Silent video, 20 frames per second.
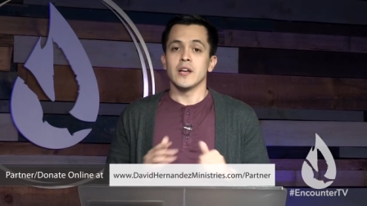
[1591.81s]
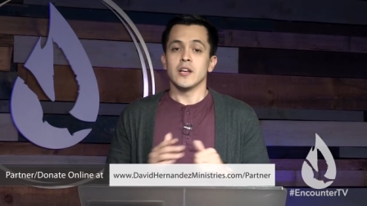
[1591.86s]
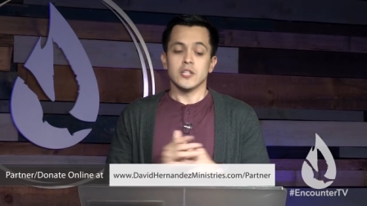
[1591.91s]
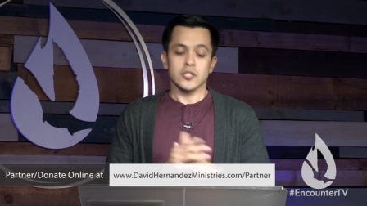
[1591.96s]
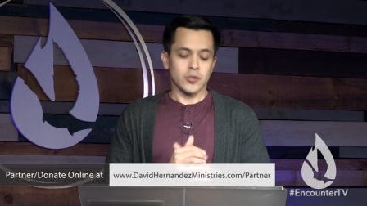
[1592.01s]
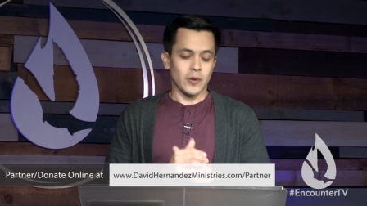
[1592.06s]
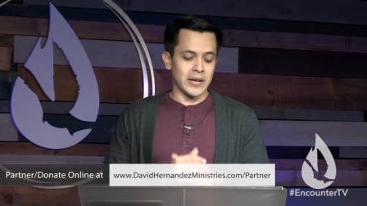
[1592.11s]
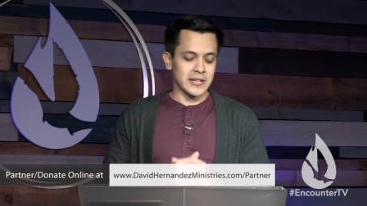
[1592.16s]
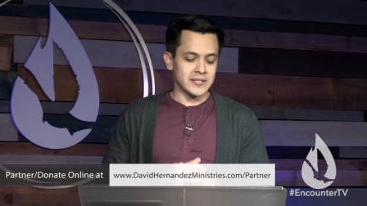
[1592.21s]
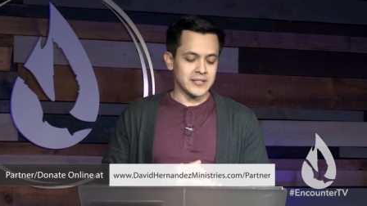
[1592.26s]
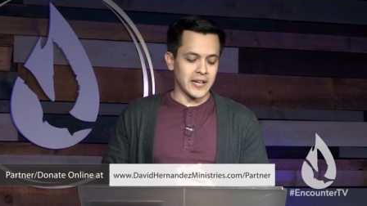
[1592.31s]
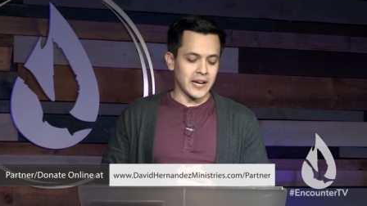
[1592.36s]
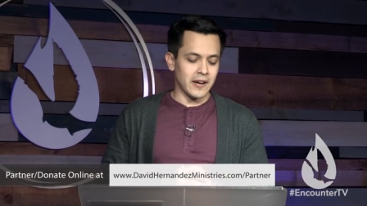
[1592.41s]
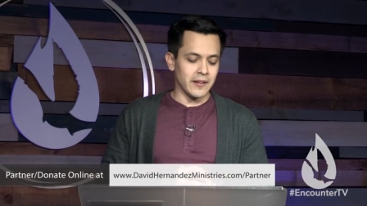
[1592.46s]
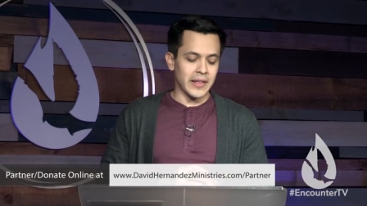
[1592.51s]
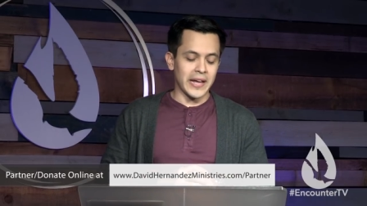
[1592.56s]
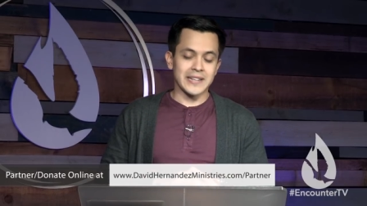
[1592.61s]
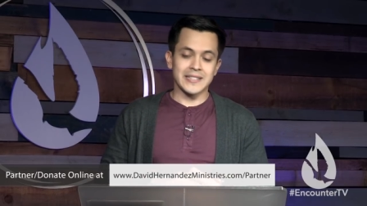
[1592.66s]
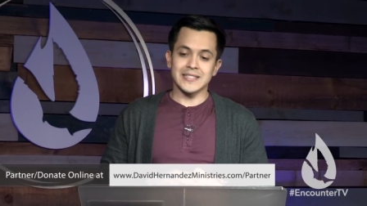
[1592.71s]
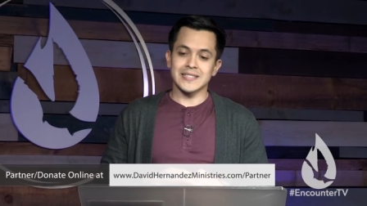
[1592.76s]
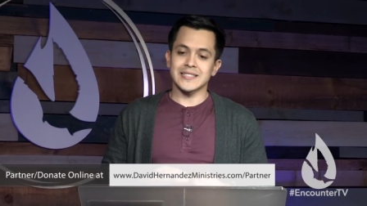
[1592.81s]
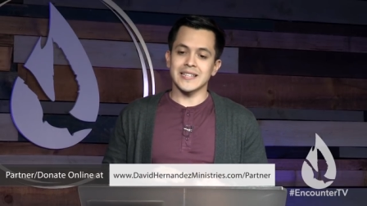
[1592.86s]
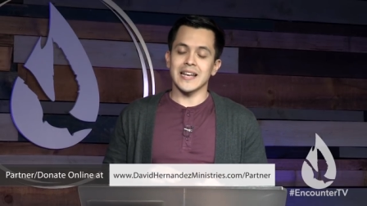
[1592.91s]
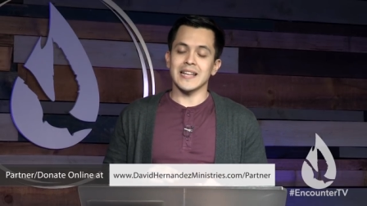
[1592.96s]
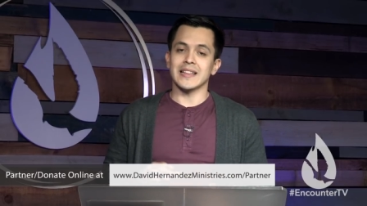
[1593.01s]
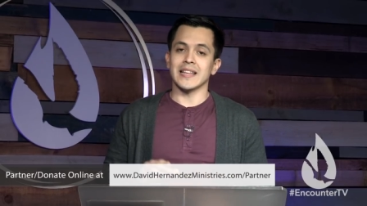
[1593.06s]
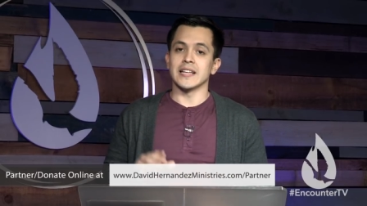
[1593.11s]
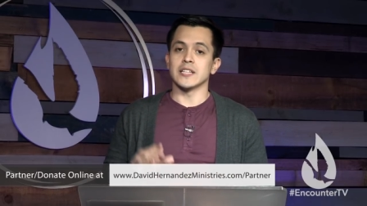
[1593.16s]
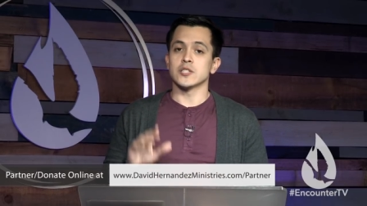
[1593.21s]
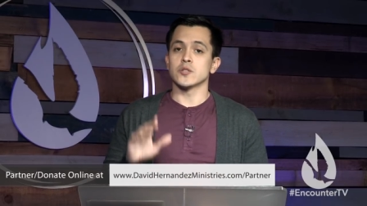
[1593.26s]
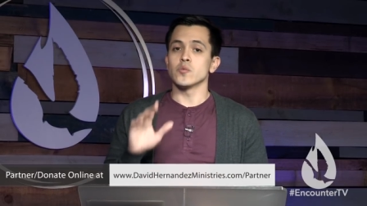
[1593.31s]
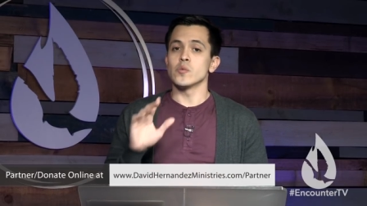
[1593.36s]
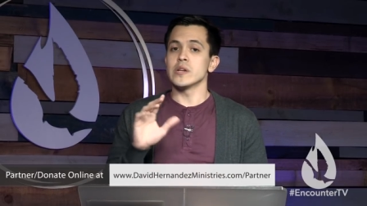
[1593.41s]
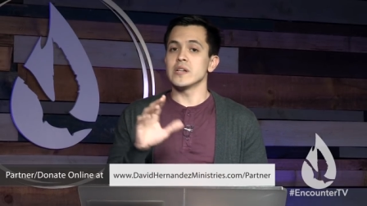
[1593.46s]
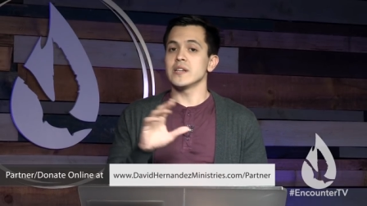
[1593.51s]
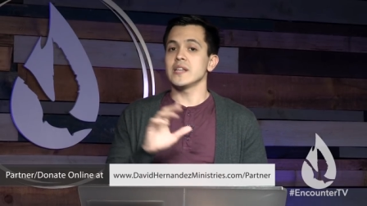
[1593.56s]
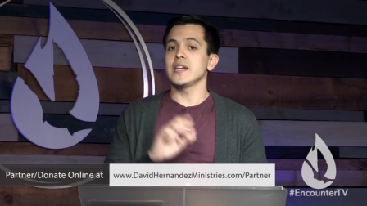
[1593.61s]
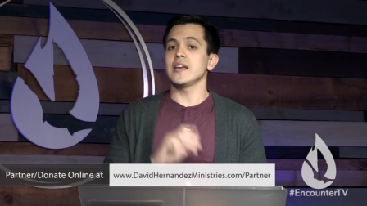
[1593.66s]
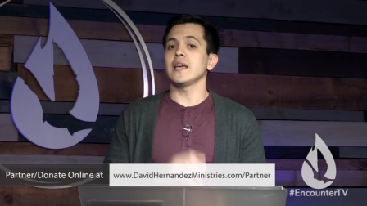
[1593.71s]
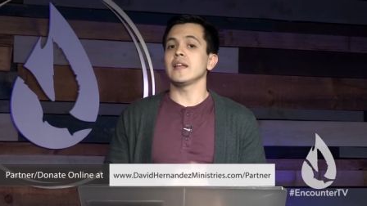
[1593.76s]
So I say all that to say this we
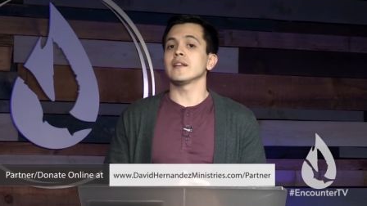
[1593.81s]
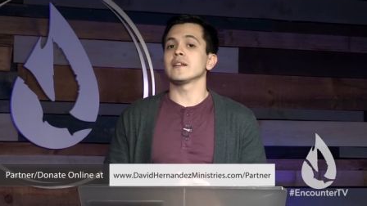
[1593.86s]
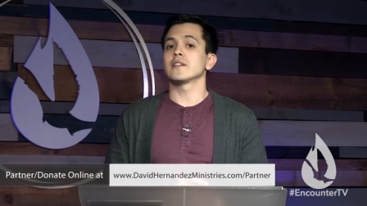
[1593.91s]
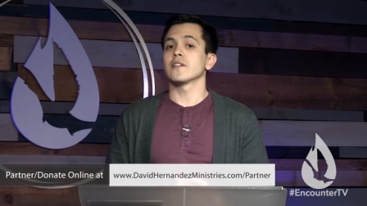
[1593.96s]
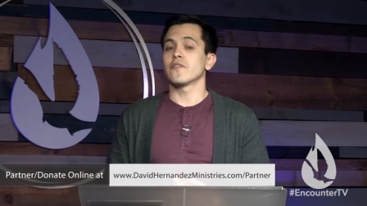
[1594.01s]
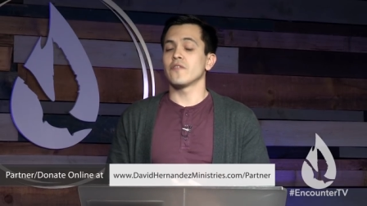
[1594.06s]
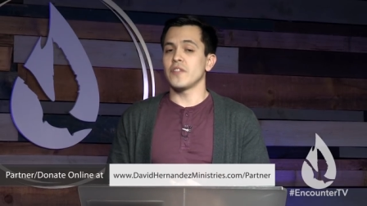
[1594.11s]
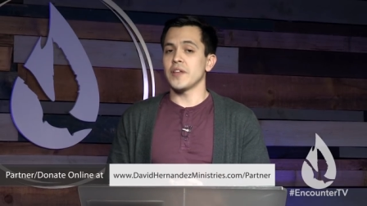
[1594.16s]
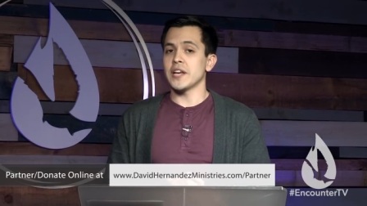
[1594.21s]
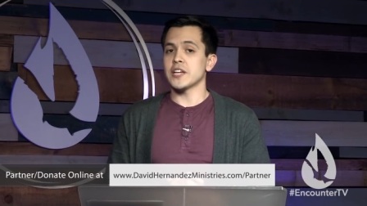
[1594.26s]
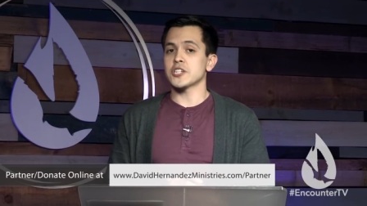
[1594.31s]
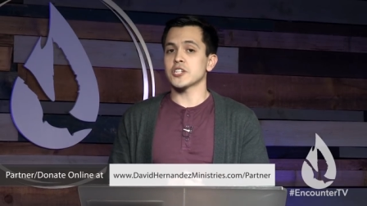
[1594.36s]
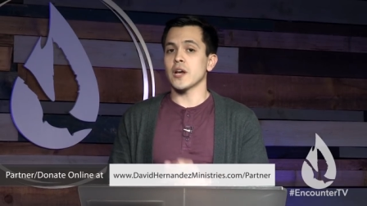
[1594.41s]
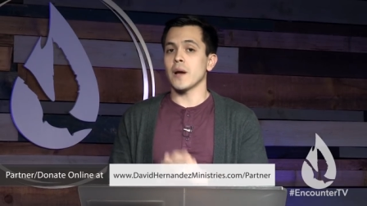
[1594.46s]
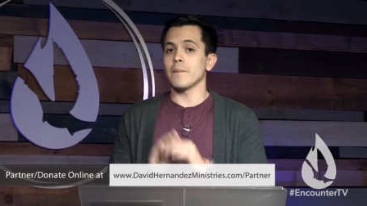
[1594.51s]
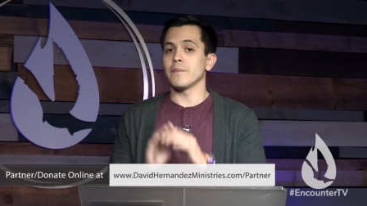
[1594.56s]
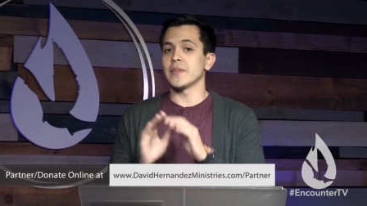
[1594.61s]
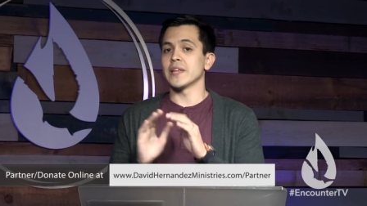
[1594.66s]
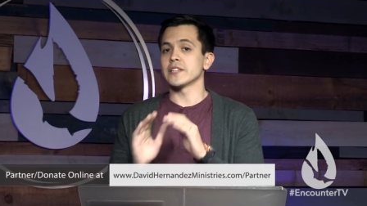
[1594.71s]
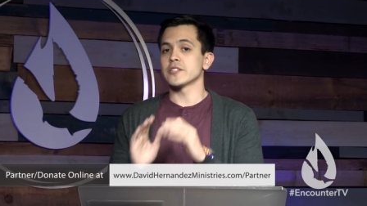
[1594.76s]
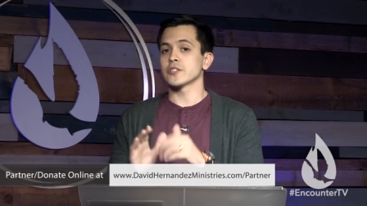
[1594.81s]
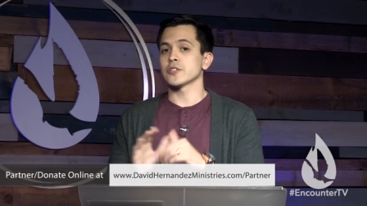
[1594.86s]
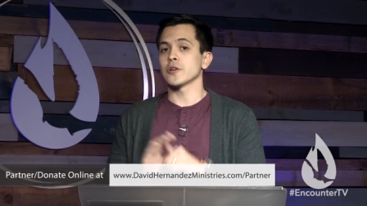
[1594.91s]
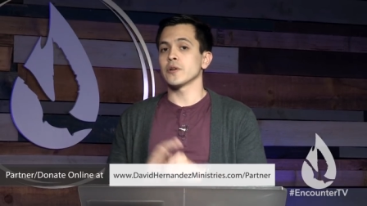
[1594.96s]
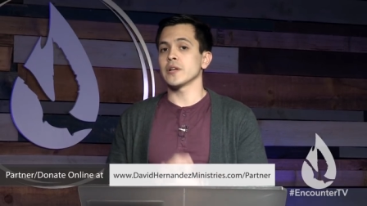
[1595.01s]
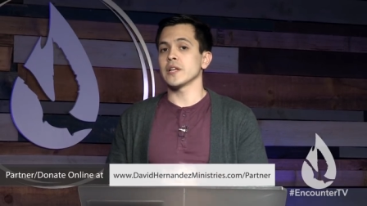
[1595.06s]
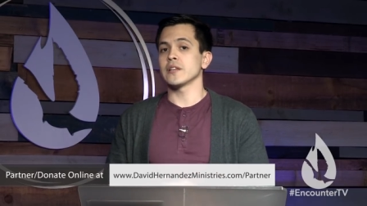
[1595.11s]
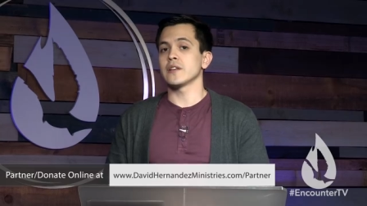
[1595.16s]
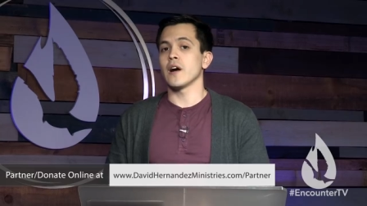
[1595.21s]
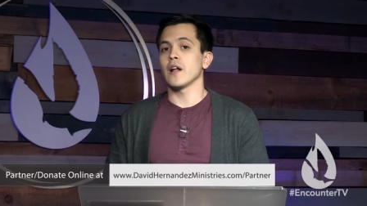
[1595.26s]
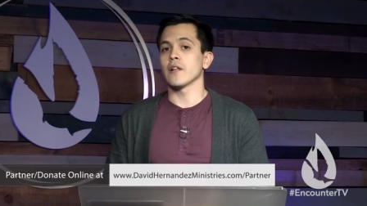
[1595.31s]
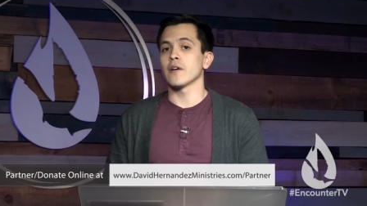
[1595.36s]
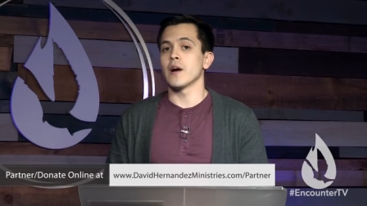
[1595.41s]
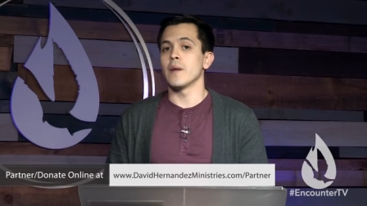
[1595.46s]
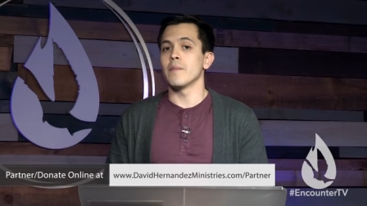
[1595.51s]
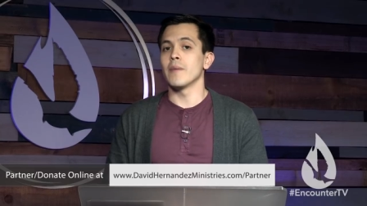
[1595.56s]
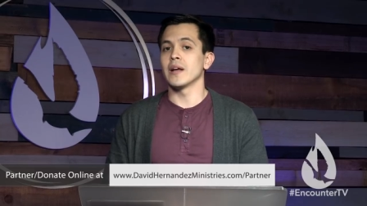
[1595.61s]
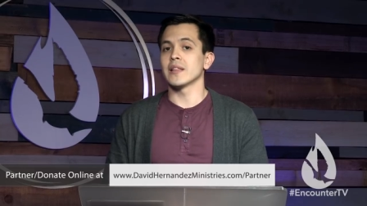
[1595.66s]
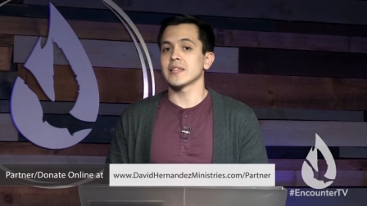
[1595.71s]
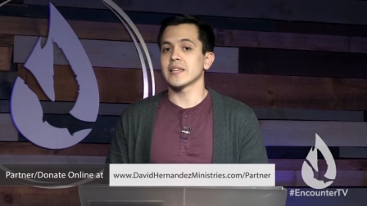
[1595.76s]
need to finish up this $30 a
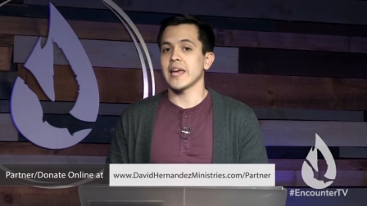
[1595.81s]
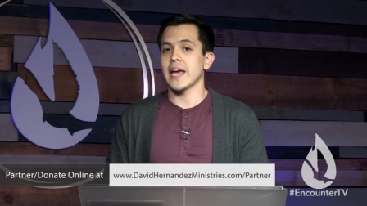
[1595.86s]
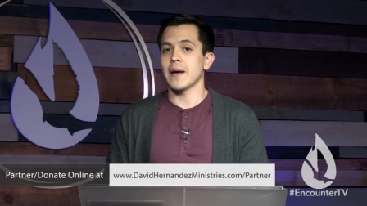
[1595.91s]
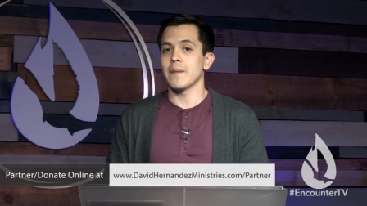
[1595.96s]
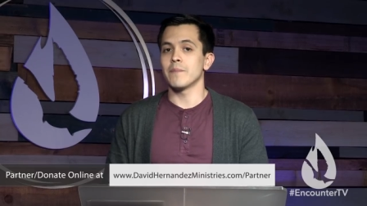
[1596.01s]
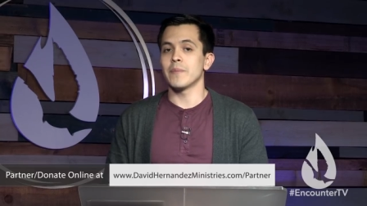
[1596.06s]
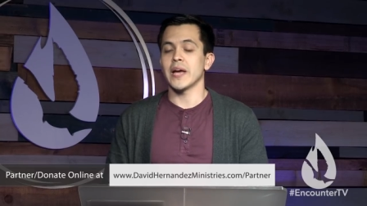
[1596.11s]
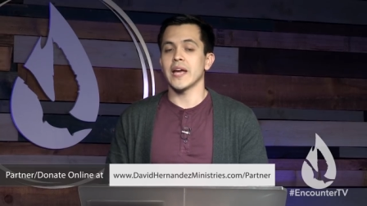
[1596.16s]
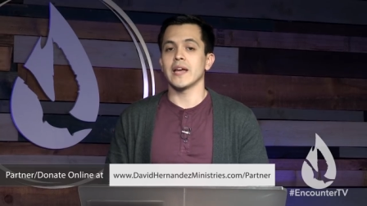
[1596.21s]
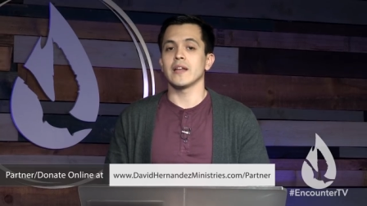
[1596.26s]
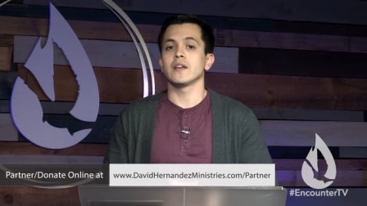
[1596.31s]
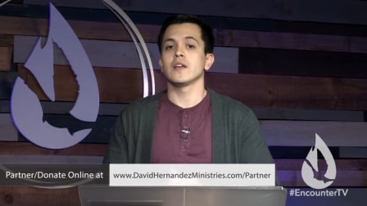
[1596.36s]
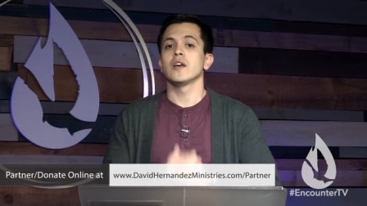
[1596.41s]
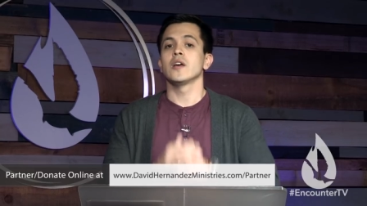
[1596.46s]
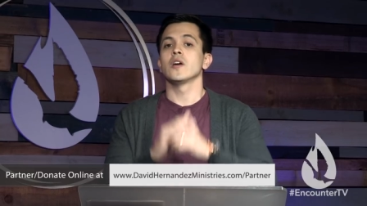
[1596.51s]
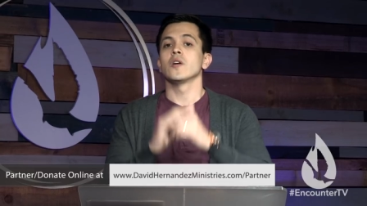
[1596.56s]
month campaign.